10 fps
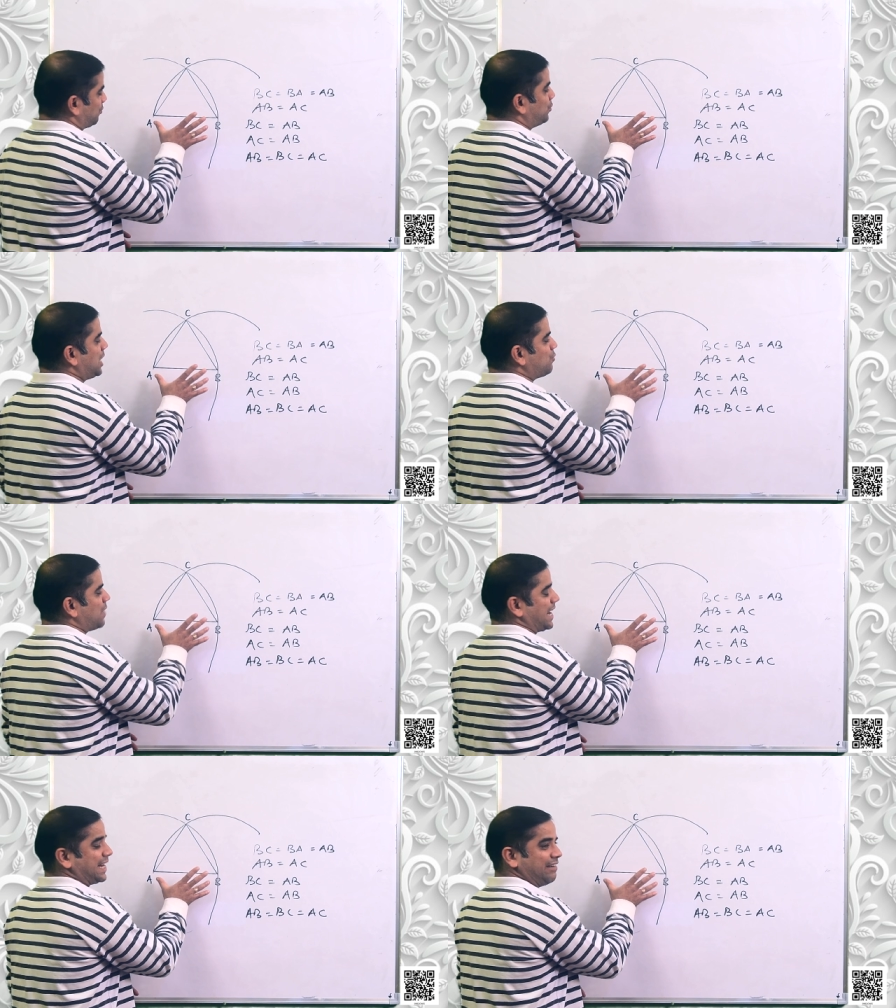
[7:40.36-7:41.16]
we
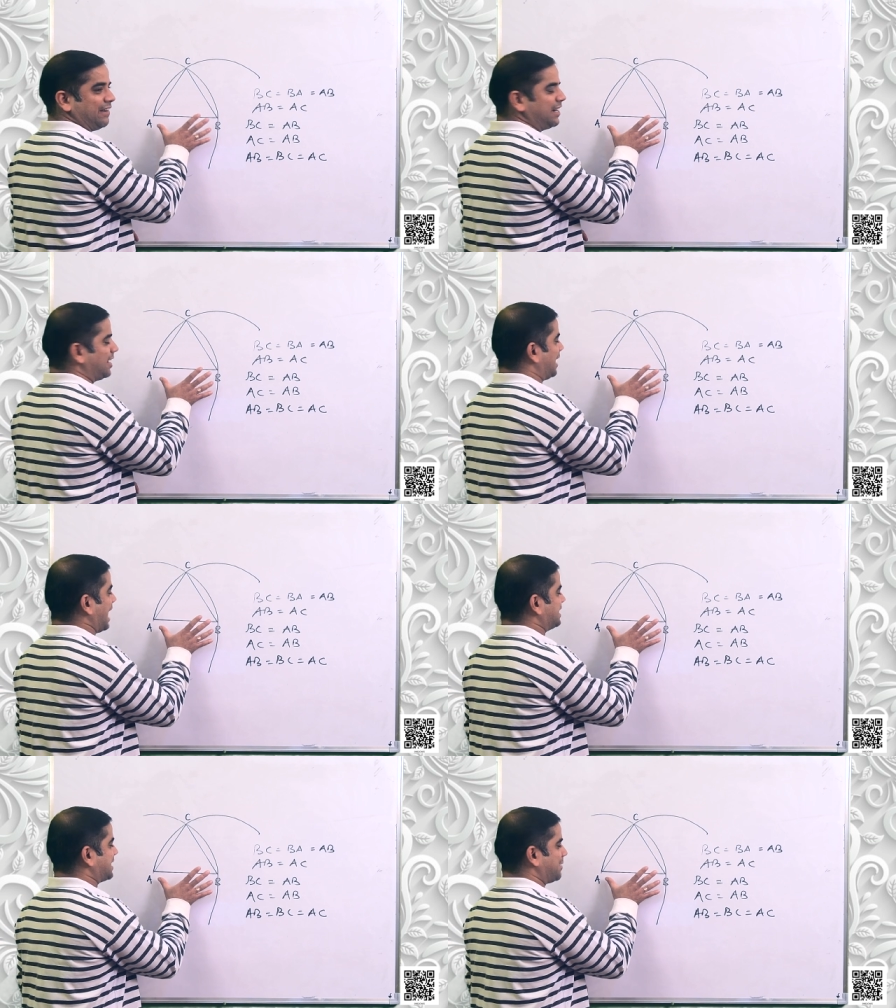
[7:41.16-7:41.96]
were given a
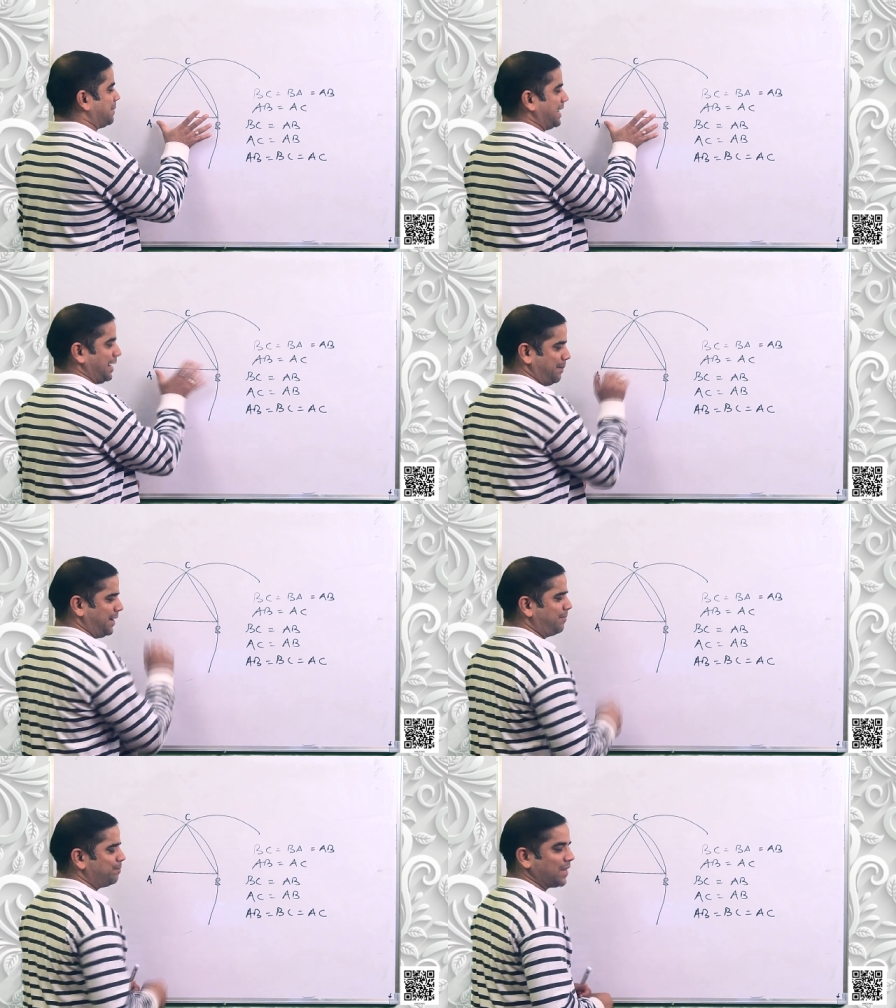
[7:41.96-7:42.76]
line segment
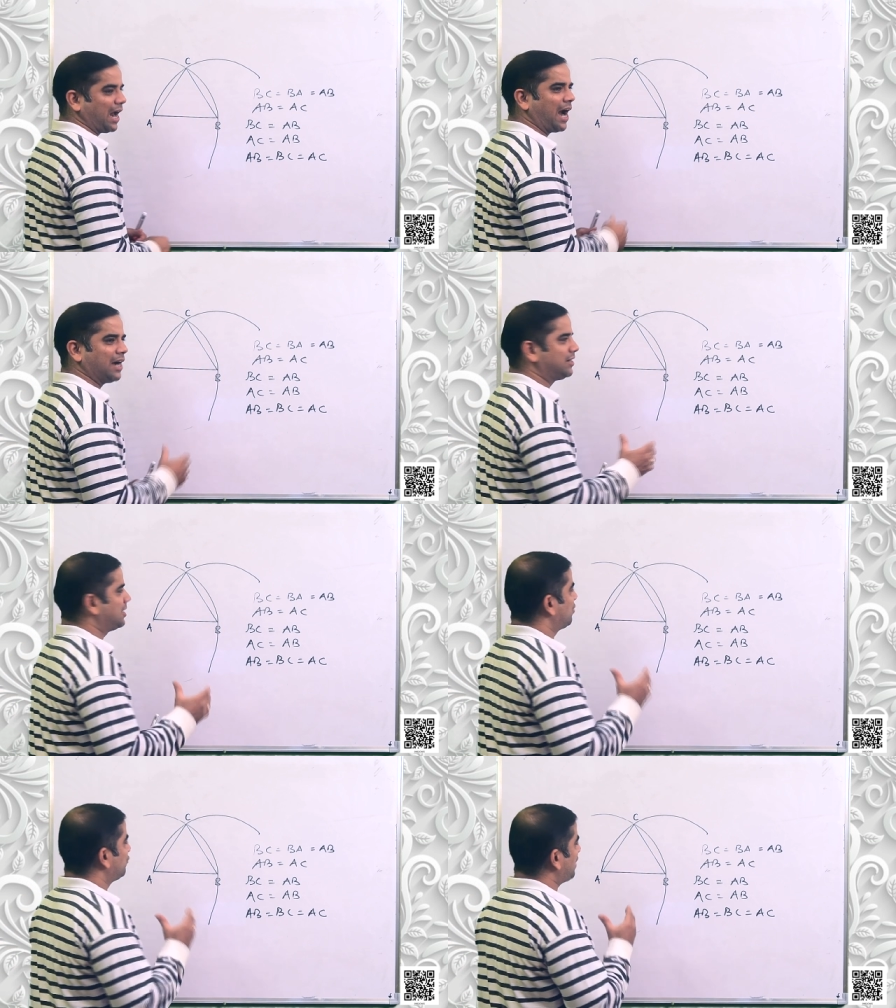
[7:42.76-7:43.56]
AB and
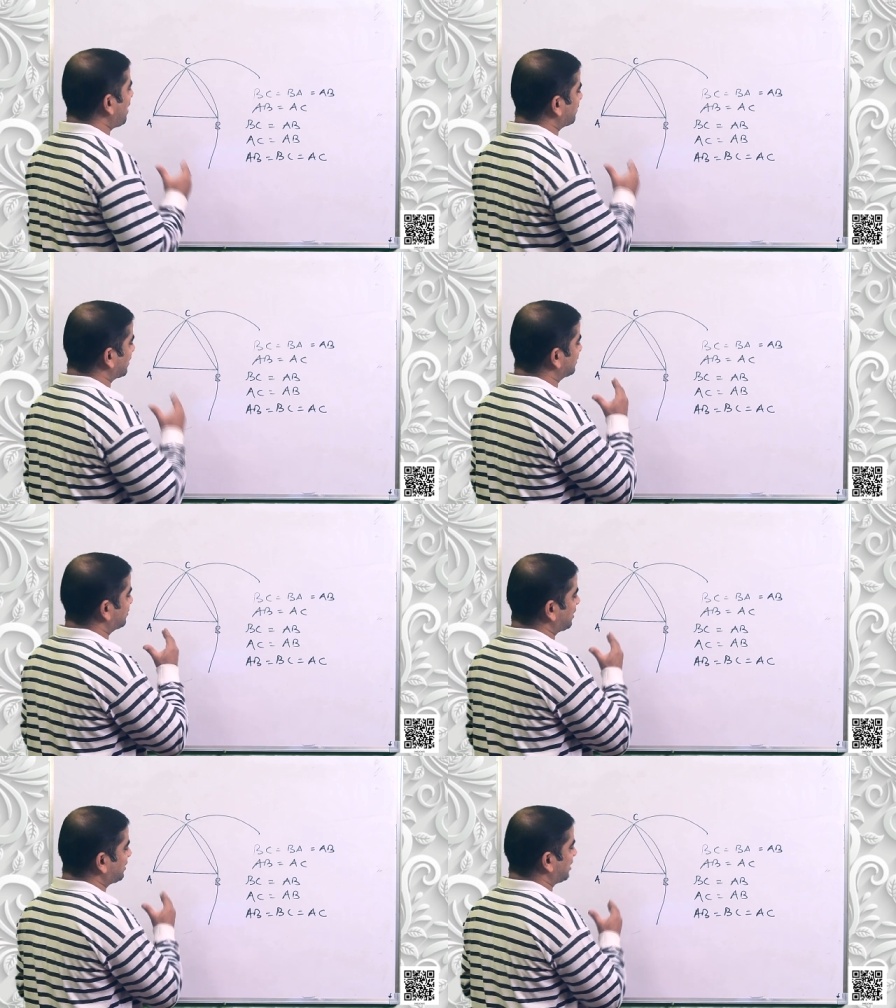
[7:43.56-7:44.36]
we have
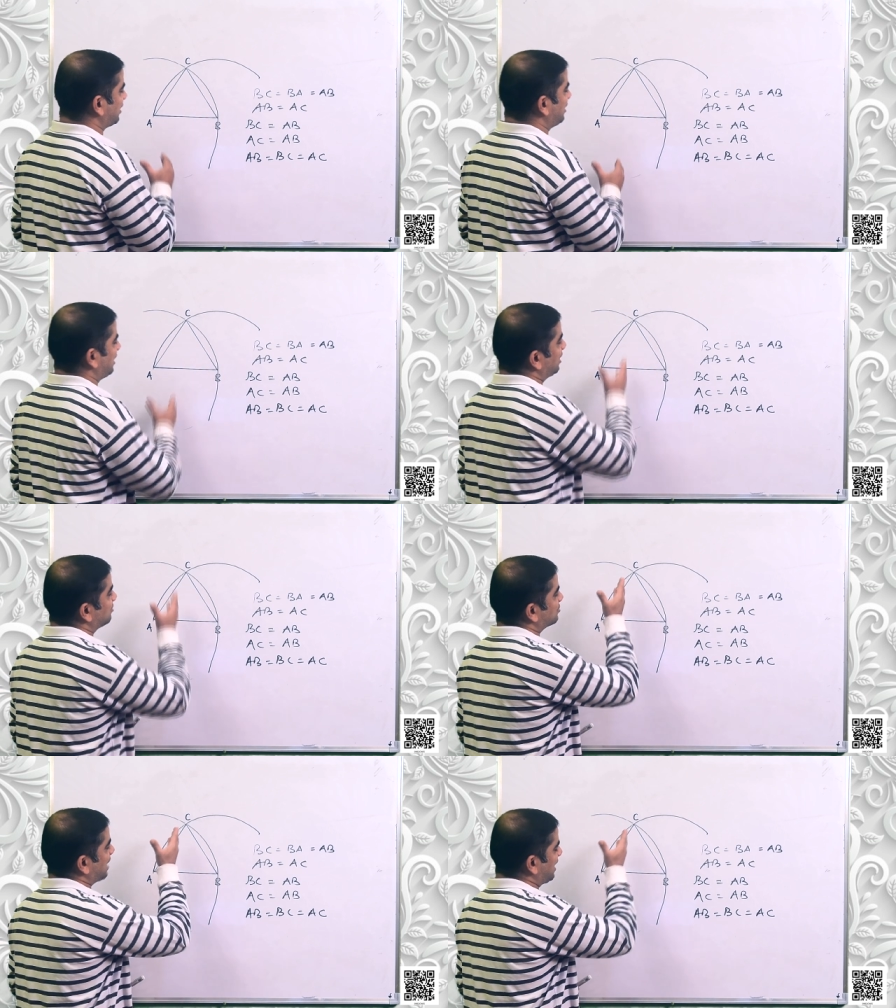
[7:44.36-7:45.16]
constructed
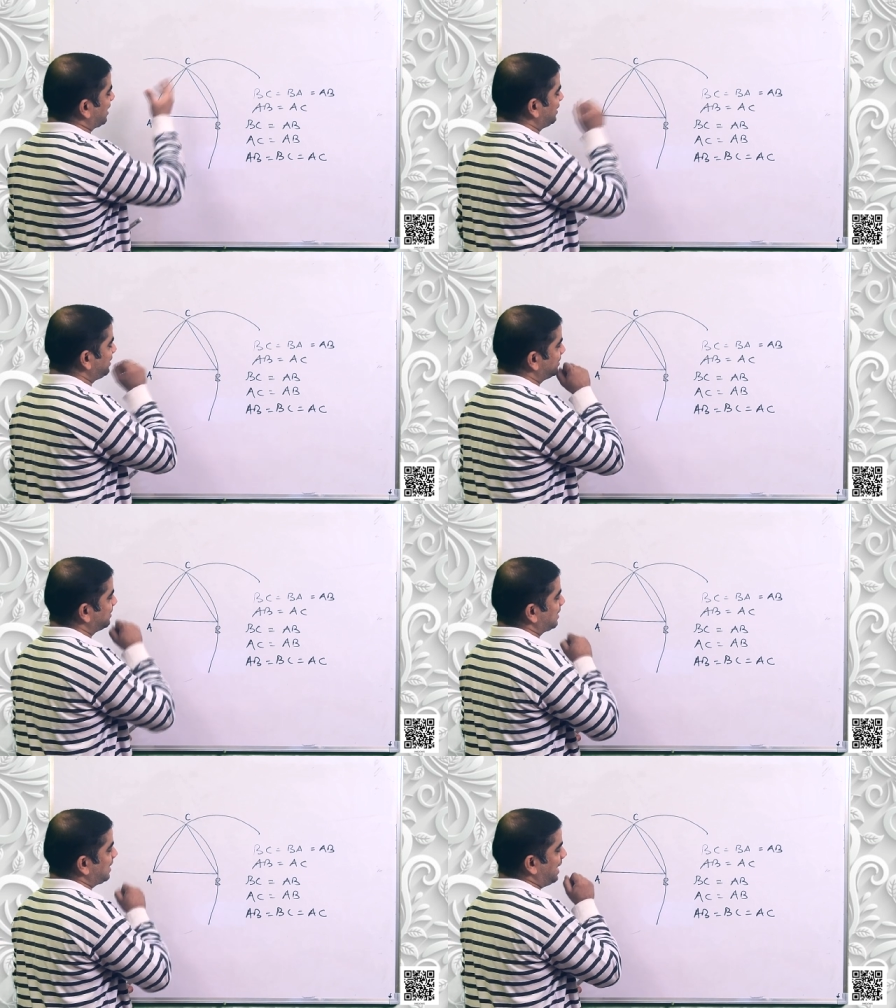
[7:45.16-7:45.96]
a triangle
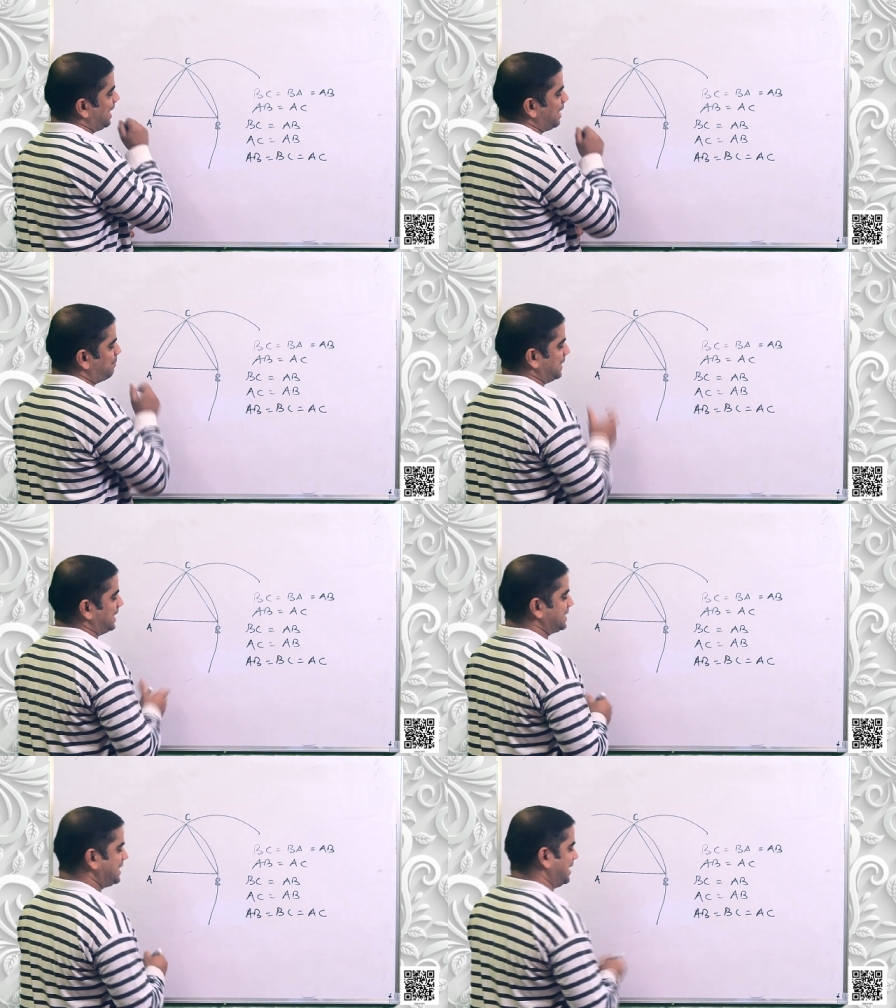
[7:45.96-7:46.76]

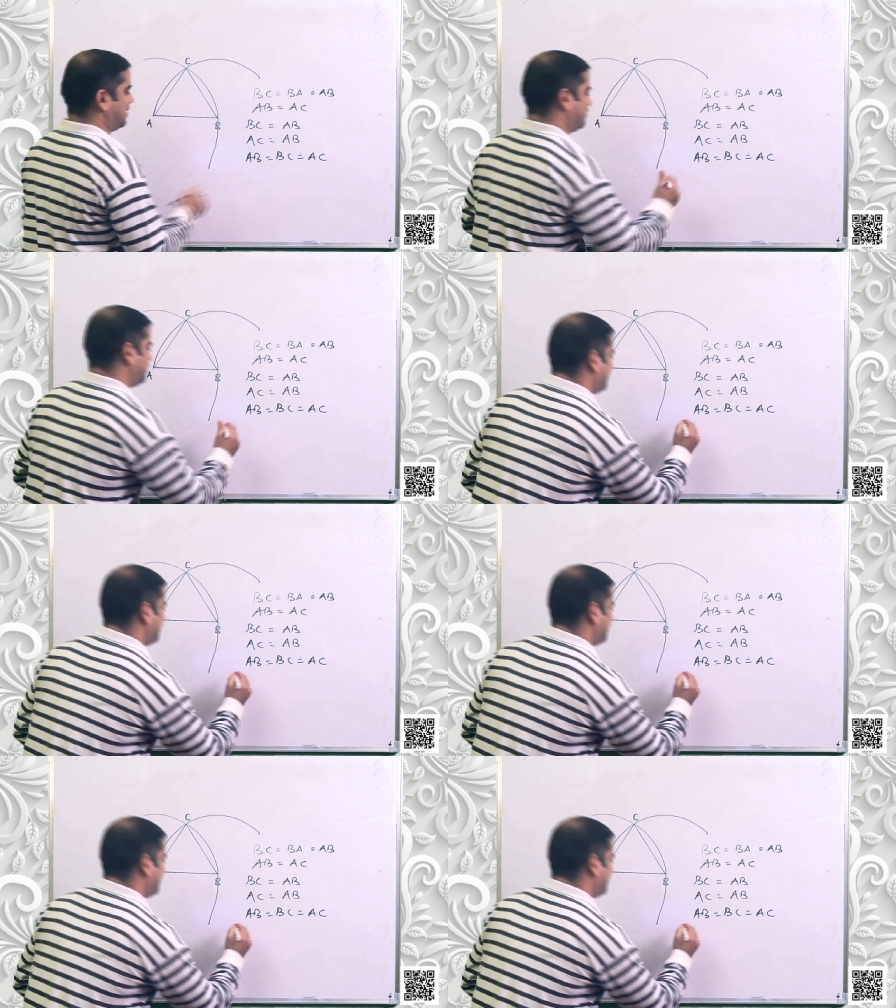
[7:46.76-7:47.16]
ABC.